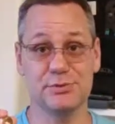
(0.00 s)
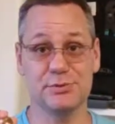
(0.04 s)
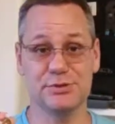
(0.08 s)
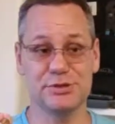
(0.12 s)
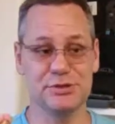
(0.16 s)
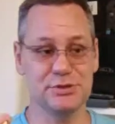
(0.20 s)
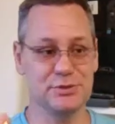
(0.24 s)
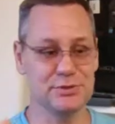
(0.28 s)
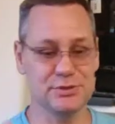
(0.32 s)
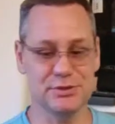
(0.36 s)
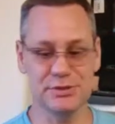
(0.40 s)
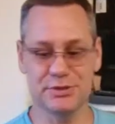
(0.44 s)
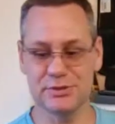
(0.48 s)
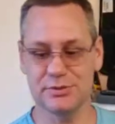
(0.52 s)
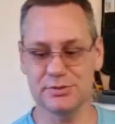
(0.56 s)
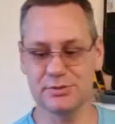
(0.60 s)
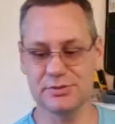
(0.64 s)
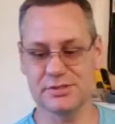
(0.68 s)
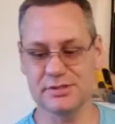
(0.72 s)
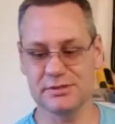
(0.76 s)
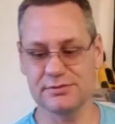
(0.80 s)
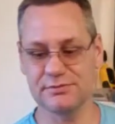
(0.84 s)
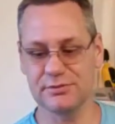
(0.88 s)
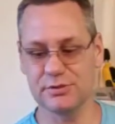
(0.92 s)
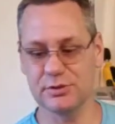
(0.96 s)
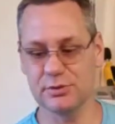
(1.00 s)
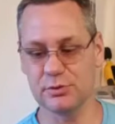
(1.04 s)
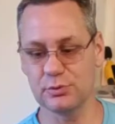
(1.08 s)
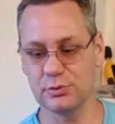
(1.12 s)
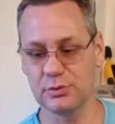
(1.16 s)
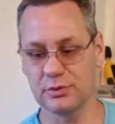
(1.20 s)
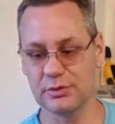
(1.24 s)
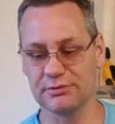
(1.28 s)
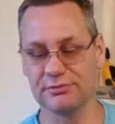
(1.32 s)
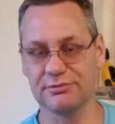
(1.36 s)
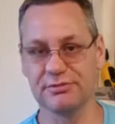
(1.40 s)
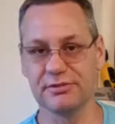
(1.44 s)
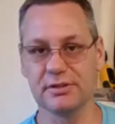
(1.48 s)
you would use if you
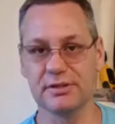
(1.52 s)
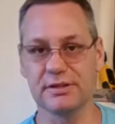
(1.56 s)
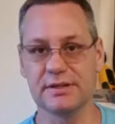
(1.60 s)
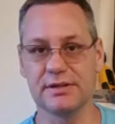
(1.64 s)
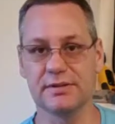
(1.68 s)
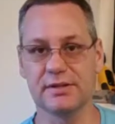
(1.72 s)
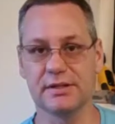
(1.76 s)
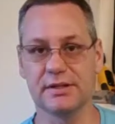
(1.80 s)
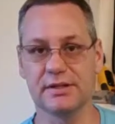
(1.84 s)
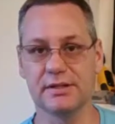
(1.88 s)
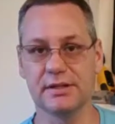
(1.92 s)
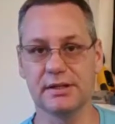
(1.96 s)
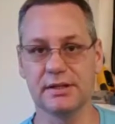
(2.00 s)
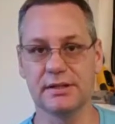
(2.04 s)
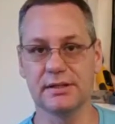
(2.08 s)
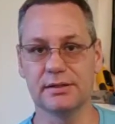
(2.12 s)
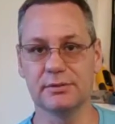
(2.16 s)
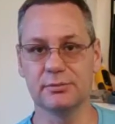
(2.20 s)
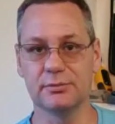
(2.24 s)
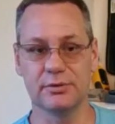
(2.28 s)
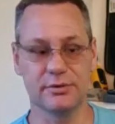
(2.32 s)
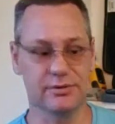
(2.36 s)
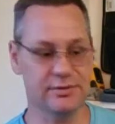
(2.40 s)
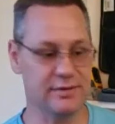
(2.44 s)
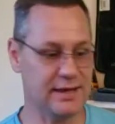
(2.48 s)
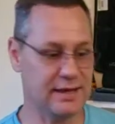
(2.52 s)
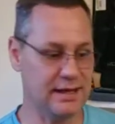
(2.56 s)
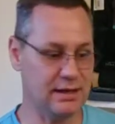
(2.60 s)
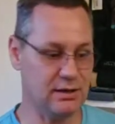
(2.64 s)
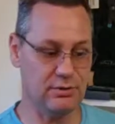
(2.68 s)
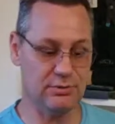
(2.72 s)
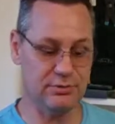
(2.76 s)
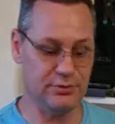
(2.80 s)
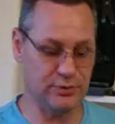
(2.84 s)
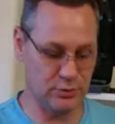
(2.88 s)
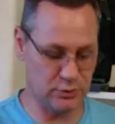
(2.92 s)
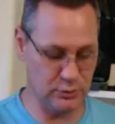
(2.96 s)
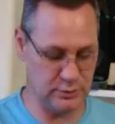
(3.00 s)
were filling the gun
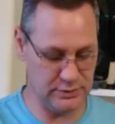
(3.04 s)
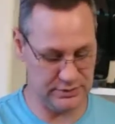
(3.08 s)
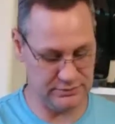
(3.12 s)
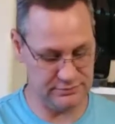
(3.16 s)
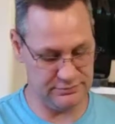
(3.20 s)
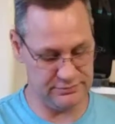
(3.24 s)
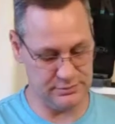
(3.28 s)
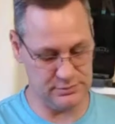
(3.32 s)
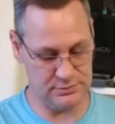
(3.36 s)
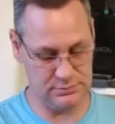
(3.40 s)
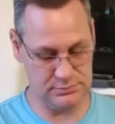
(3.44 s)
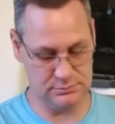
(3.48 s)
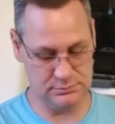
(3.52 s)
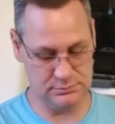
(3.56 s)
without the quick fill.